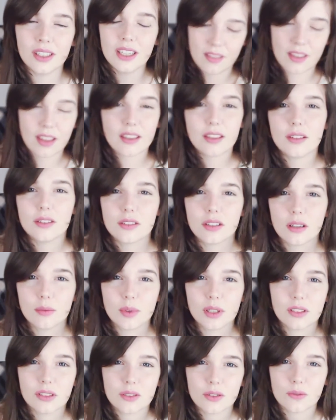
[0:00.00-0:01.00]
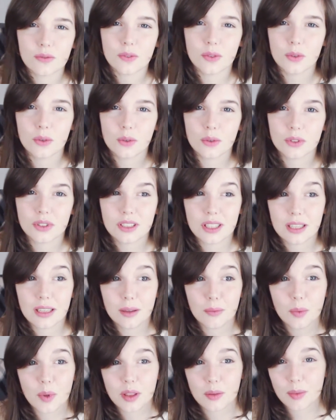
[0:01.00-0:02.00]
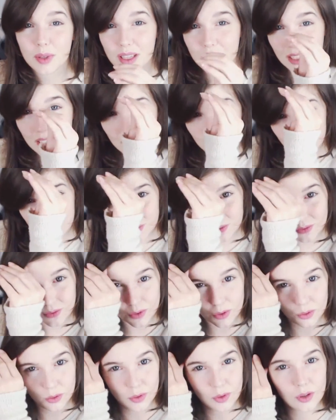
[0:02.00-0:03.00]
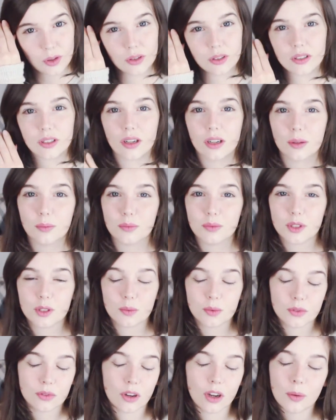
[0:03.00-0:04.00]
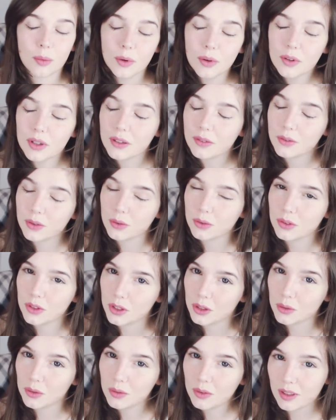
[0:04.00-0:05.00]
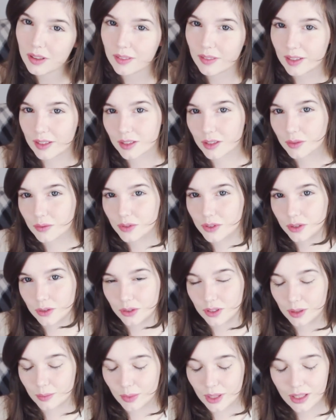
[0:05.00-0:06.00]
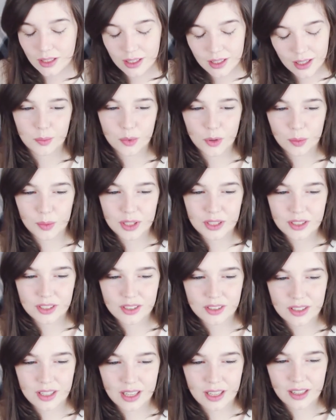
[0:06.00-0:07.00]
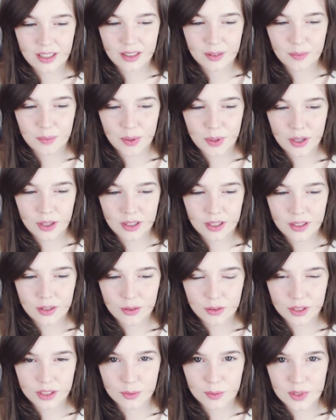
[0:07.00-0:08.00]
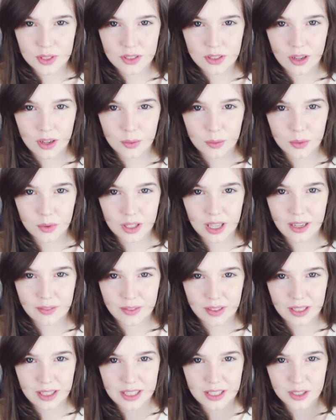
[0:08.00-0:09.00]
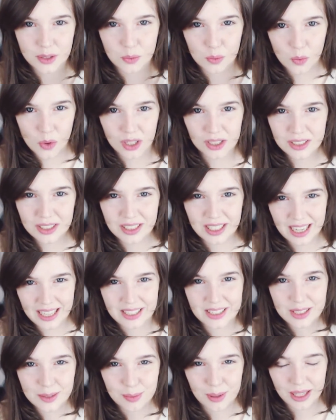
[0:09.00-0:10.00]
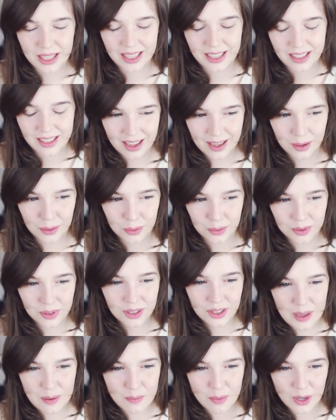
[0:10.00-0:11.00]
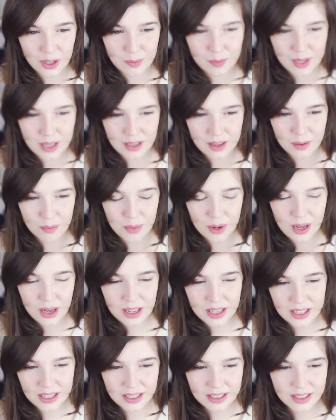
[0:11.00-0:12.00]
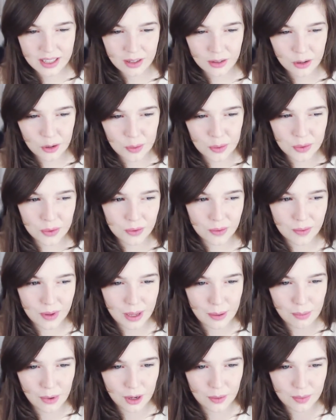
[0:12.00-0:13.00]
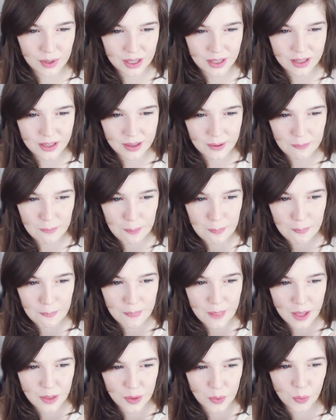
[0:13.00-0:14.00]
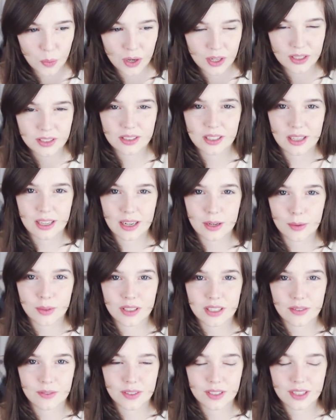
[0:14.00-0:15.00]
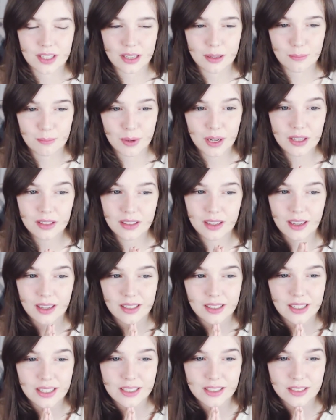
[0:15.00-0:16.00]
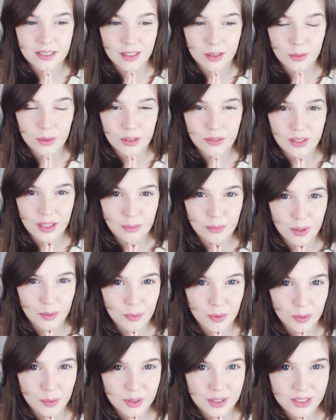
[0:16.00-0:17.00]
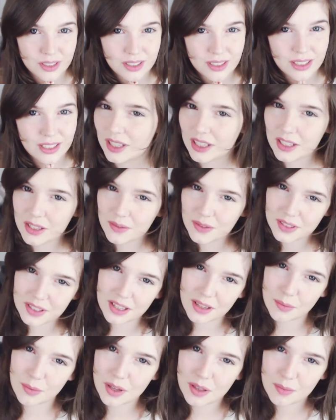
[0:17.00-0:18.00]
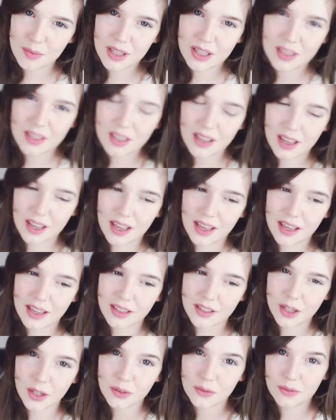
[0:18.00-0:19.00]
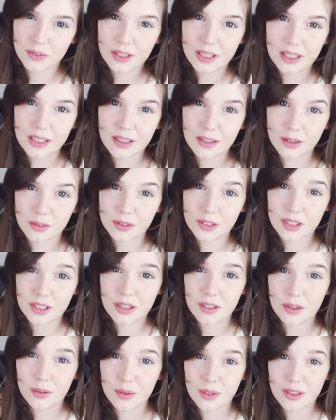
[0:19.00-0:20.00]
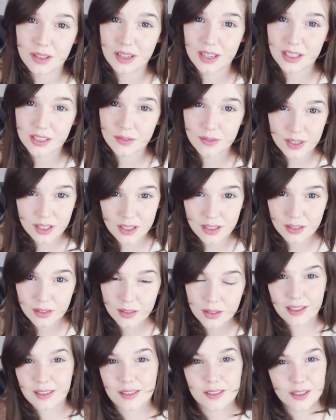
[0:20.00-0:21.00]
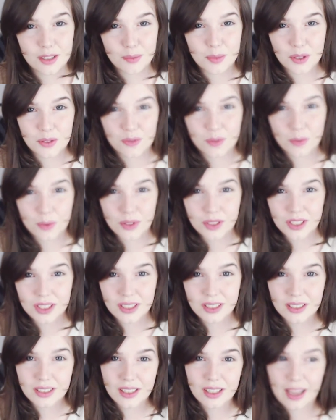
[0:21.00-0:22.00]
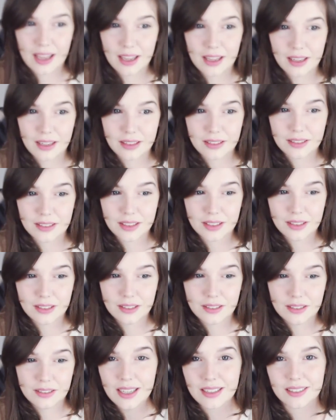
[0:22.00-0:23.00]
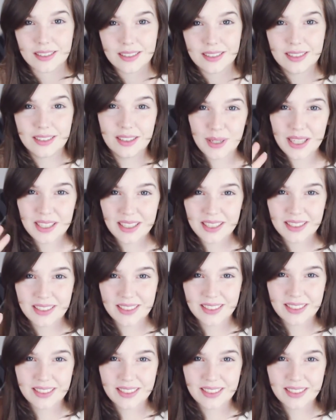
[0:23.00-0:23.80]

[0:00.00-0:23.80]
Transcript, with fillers: Thank you so much for sticking with me. If you're a long time subscriber, and if you're new, then thank you for joining me. I promise that by Christmas I will have at least one Let's Play out. It might be completely terrible, it might be the worst thing anyone's ever seen, but at least I will have kept my promise. But thank you for sticking with me, and hopefully I'll see you in the next video. Thank you so much for watching, and yeah, bye!